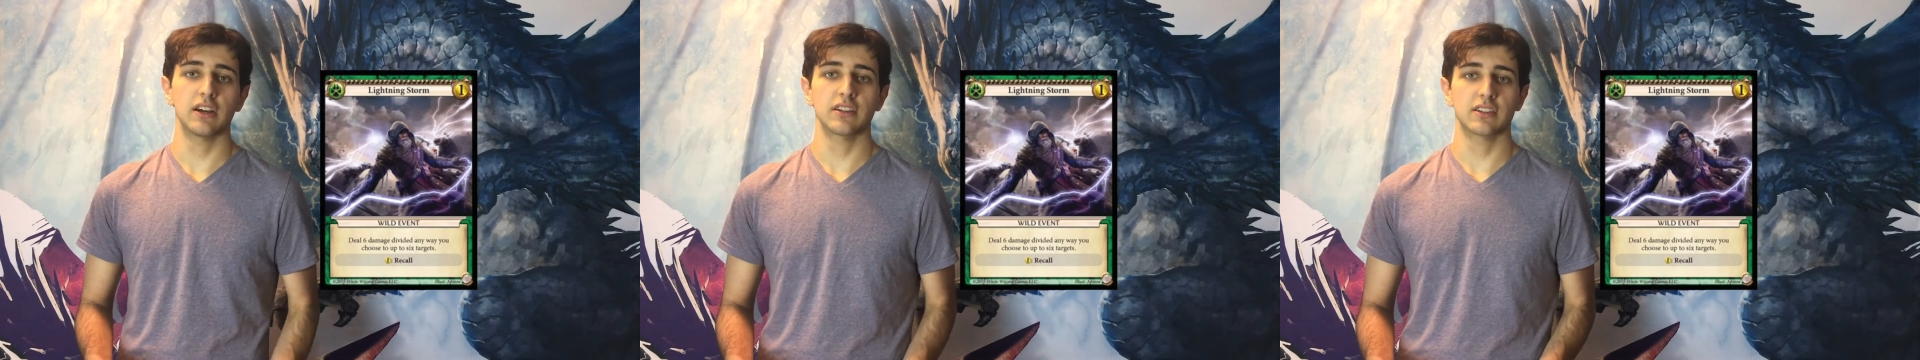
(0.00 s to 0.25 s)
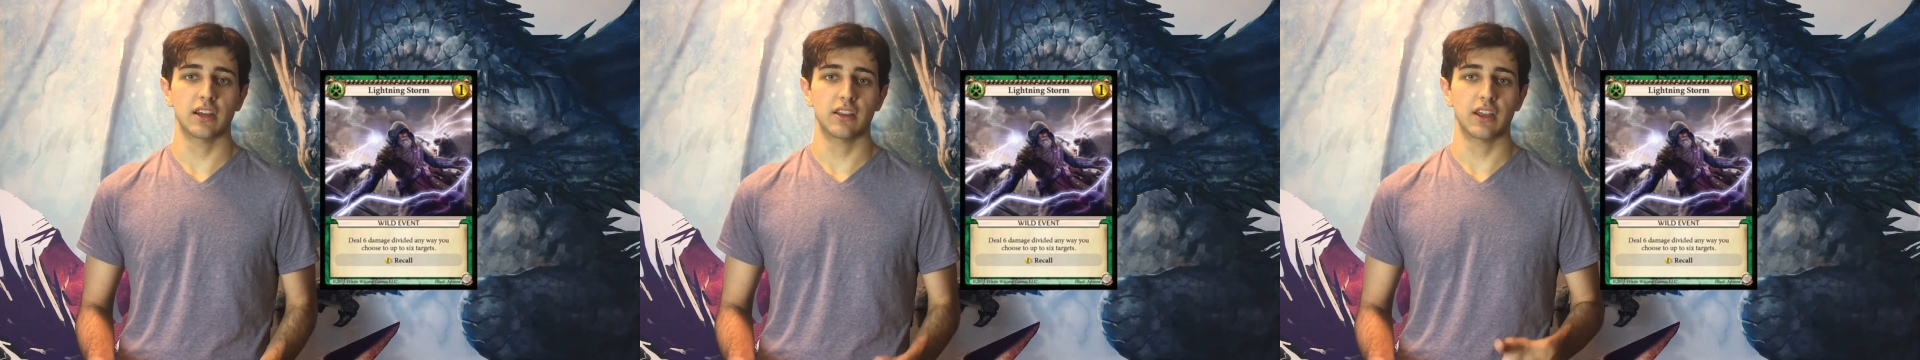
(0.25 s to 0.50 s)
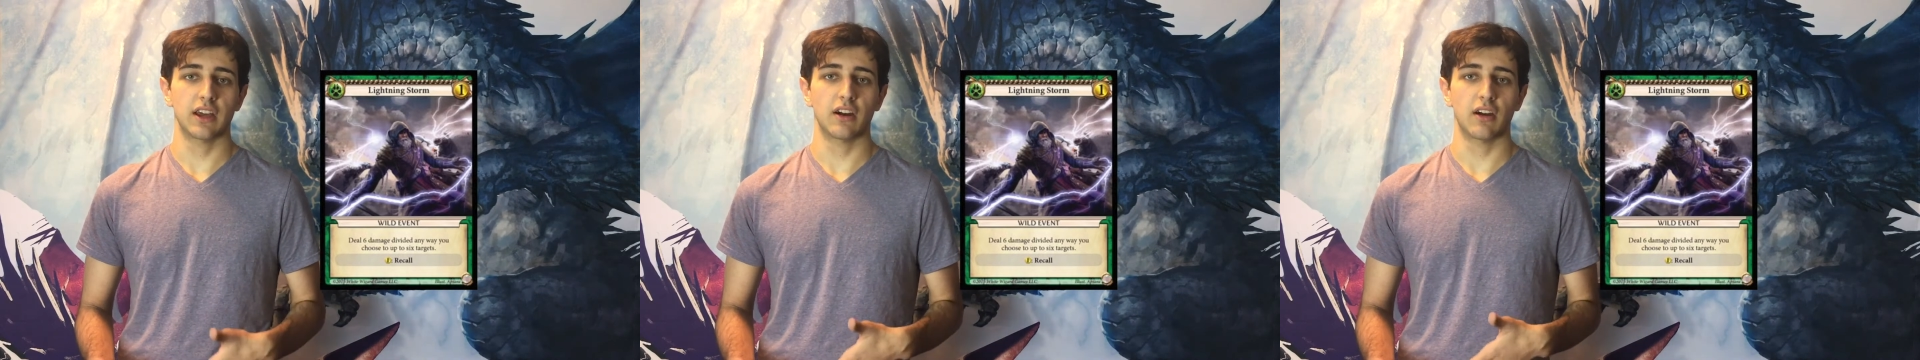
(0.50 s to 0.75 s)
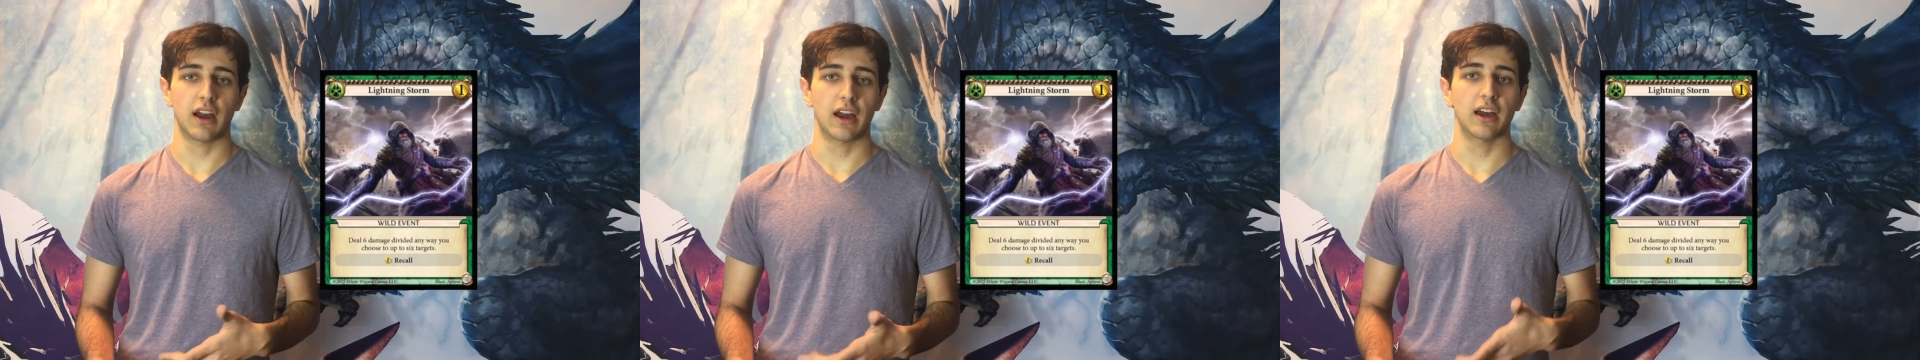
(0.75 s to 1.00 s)
say they
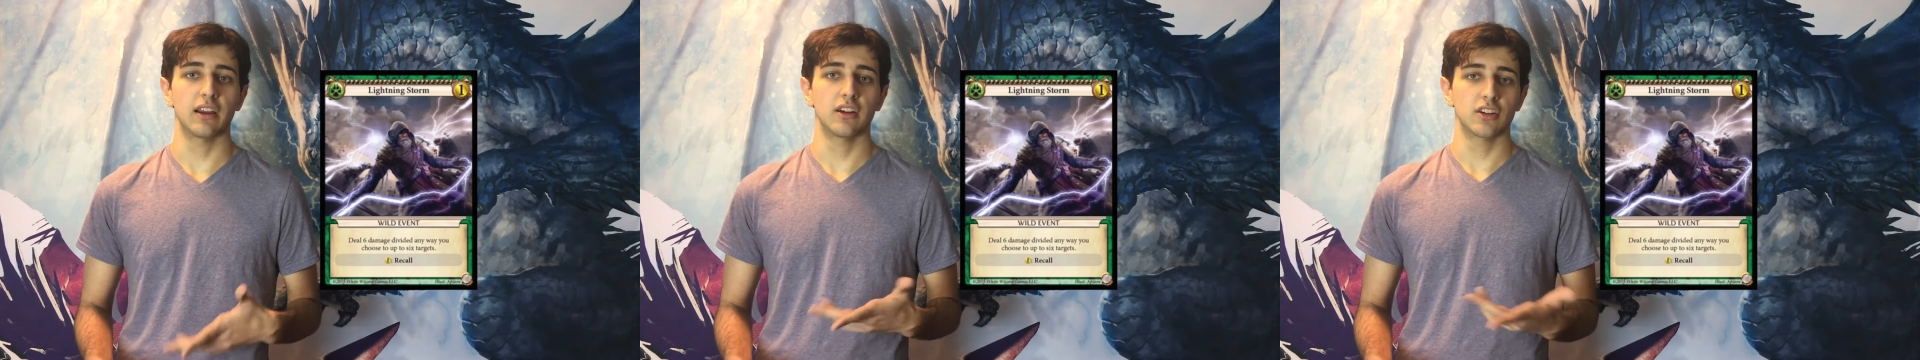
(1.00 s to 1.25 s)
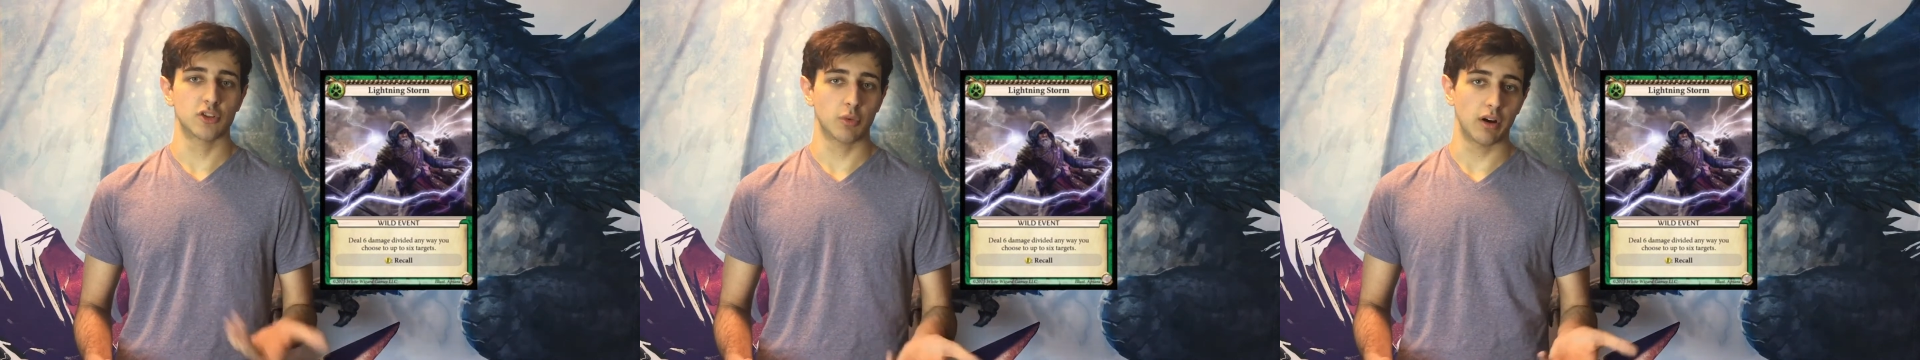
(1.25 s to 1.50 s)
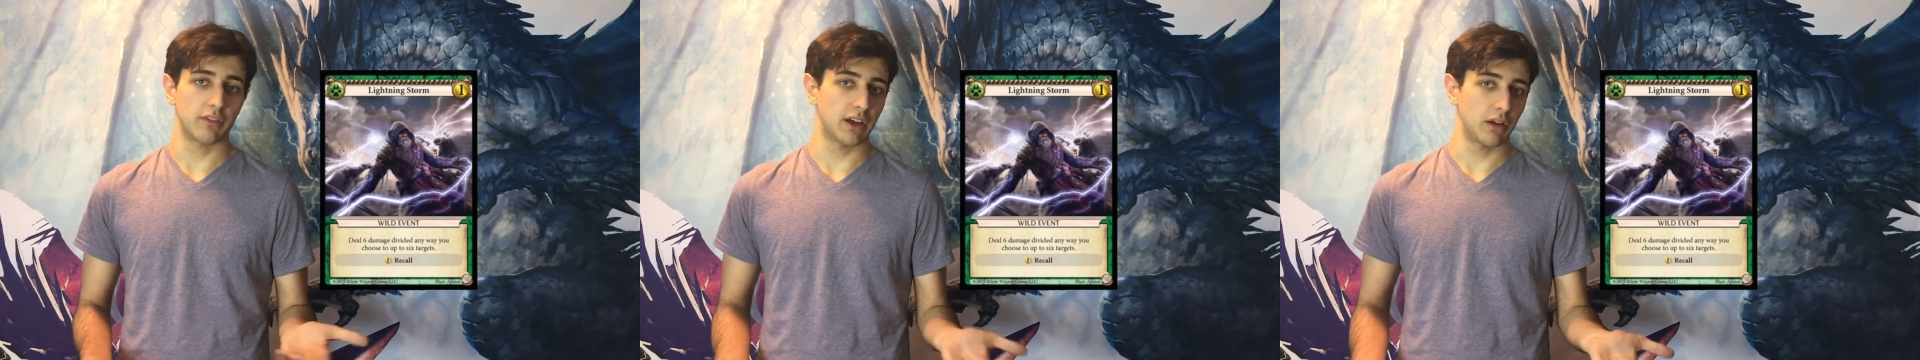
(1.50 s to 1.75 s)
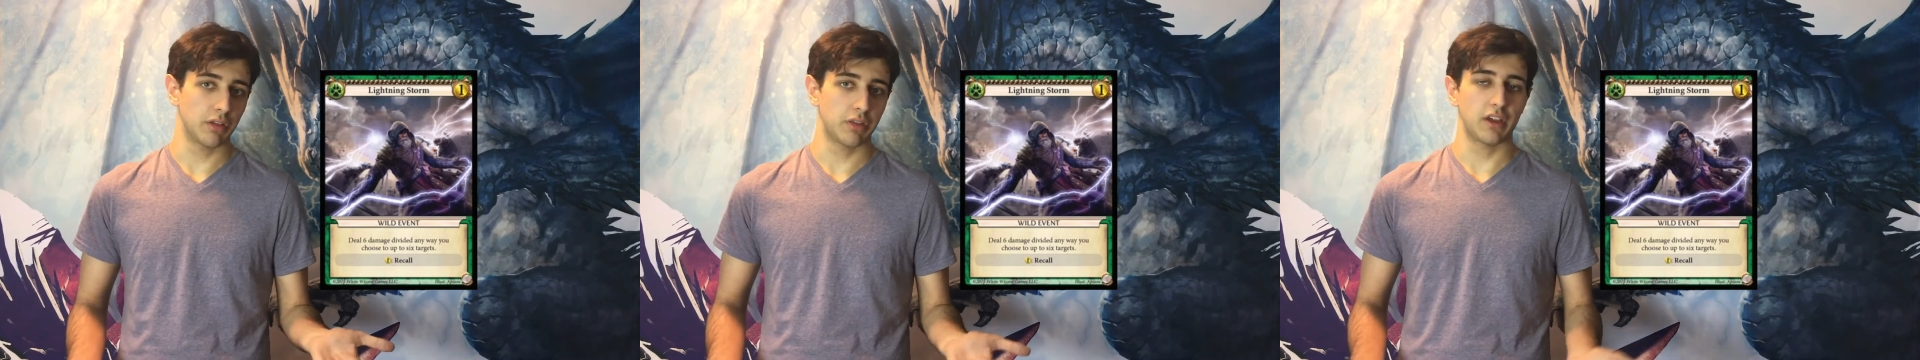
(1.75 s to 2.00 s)
are at 12
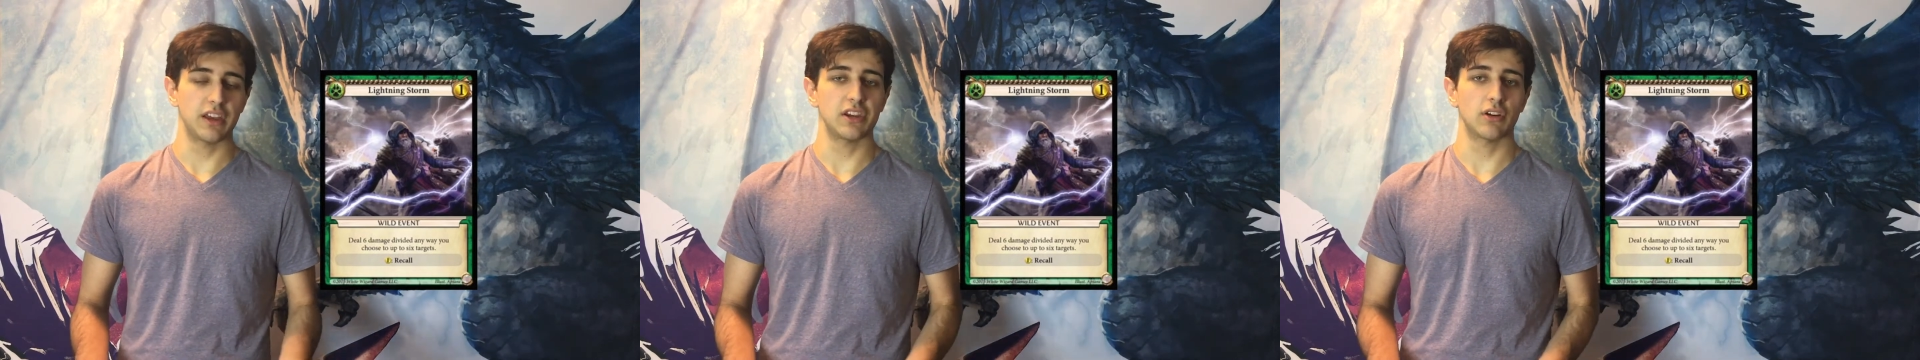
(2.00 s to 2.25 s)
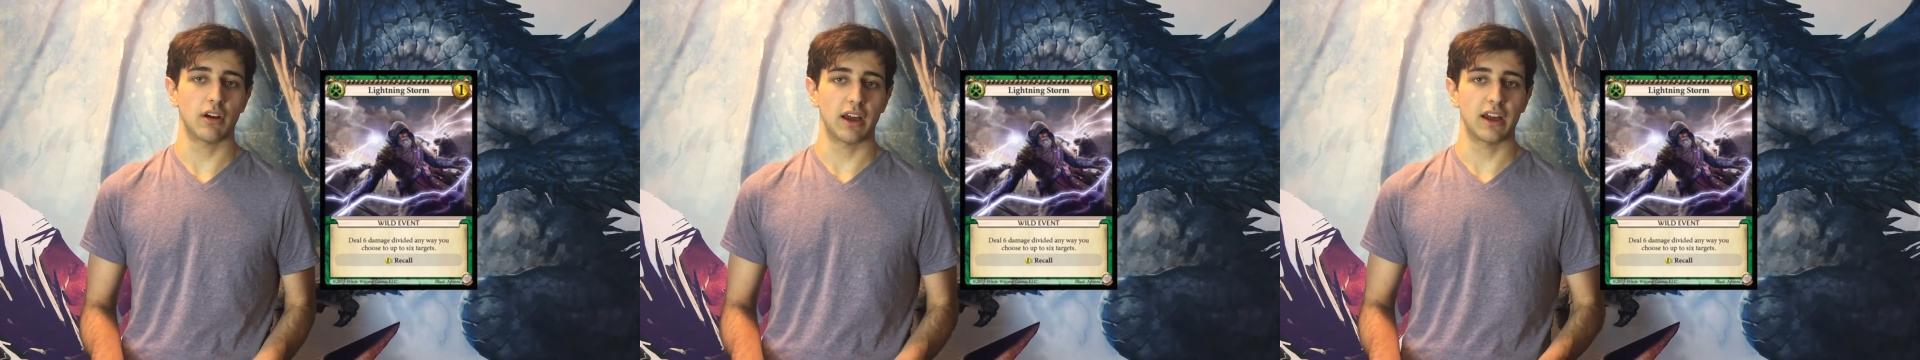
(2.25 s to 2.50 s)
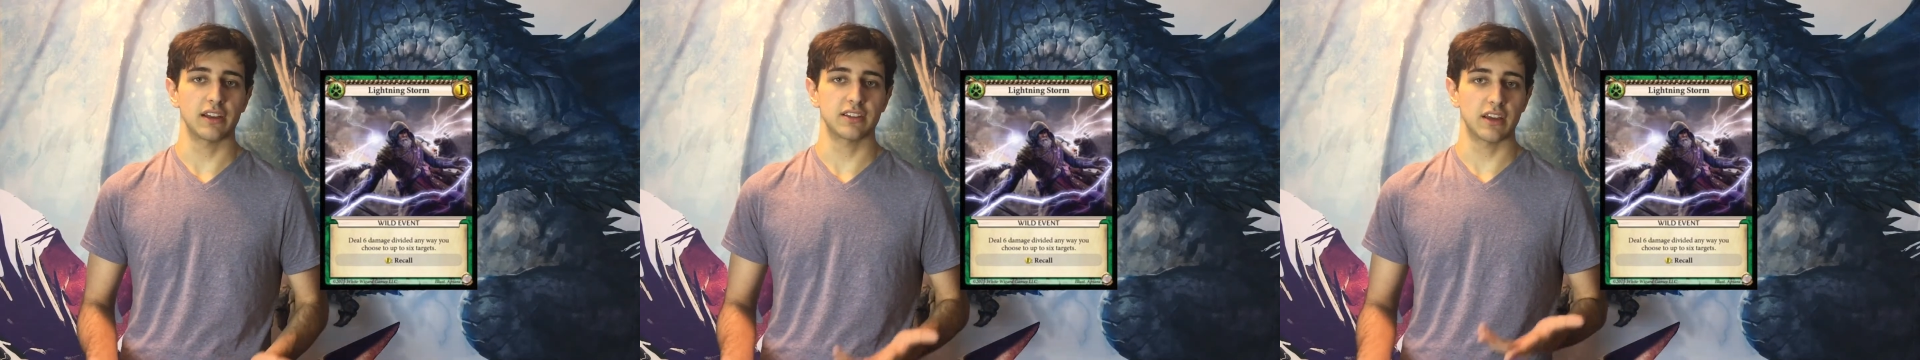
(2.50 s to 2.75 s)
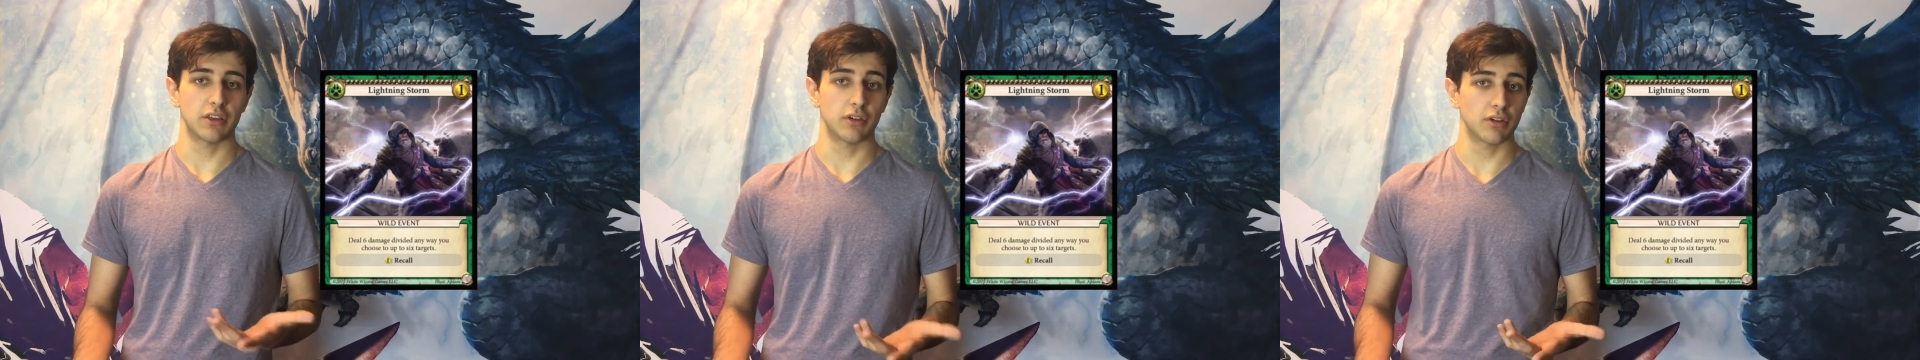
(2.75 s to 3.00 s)
health and you're at
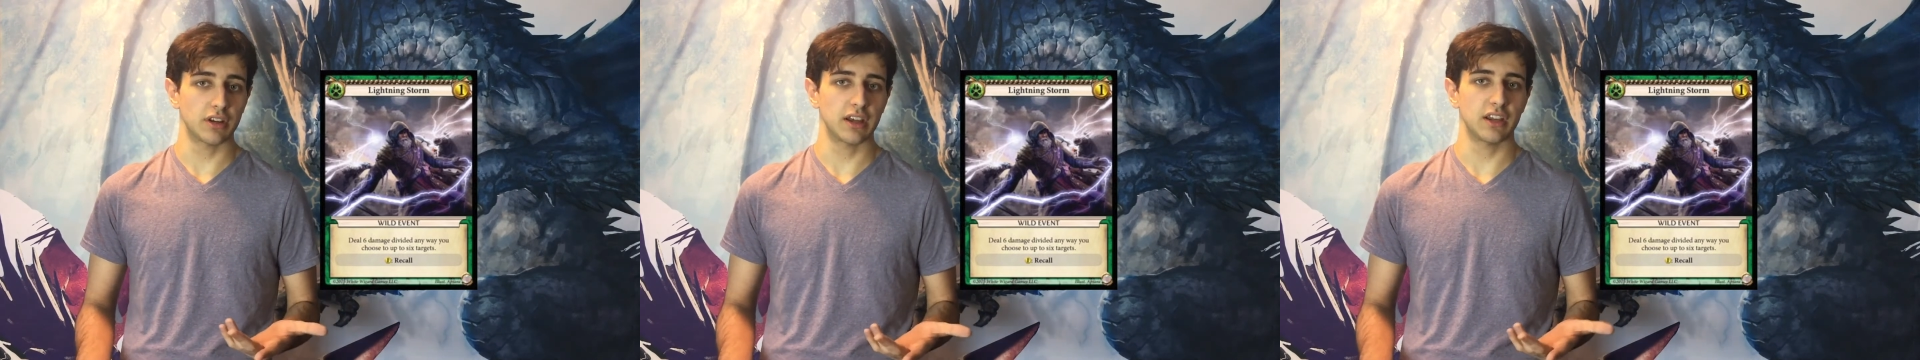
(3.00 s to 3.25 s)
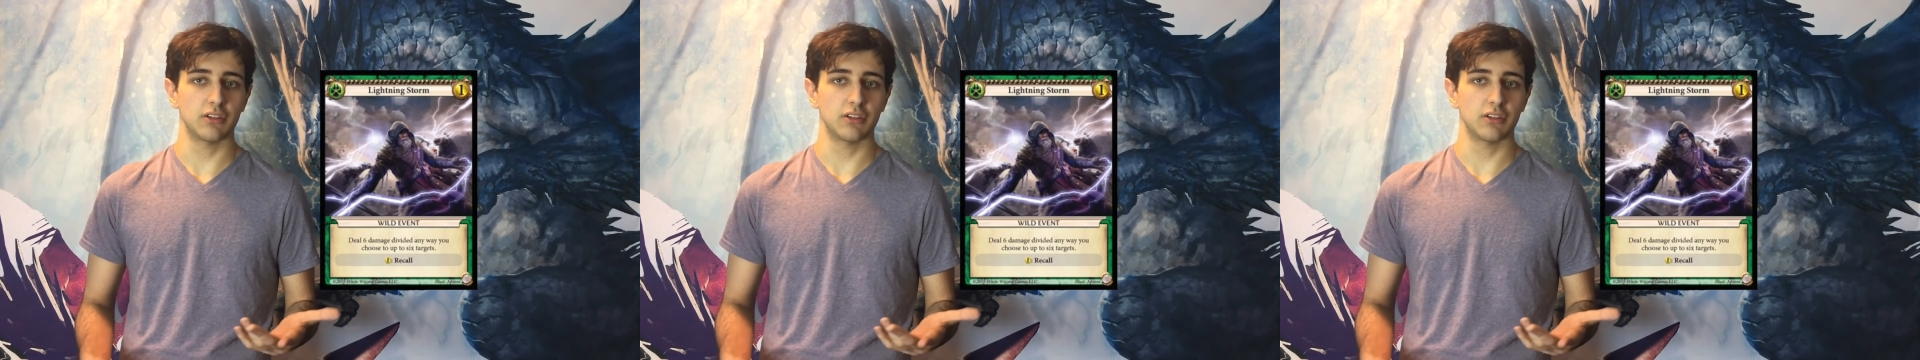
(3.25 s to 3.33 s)
say 30,